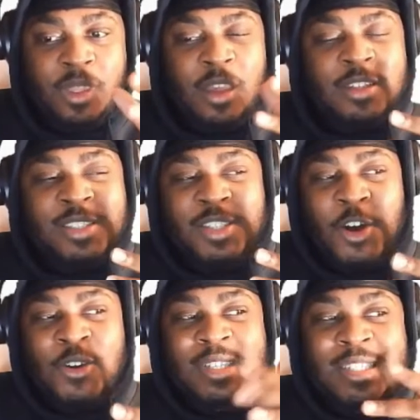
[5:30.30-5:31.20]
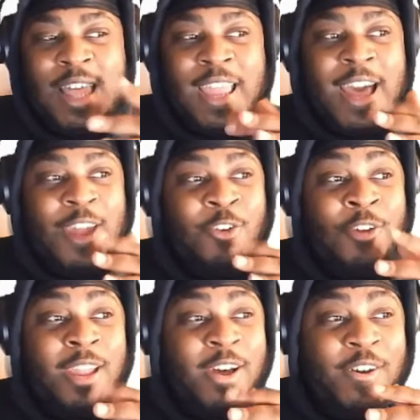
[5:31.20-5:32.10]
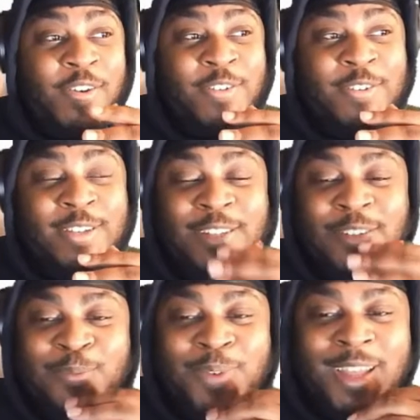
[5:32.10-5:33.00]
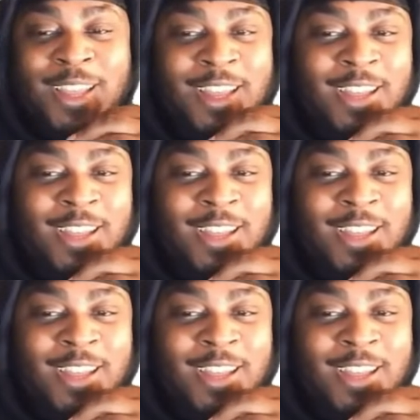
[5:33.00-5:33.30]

So it's like, I don't know. But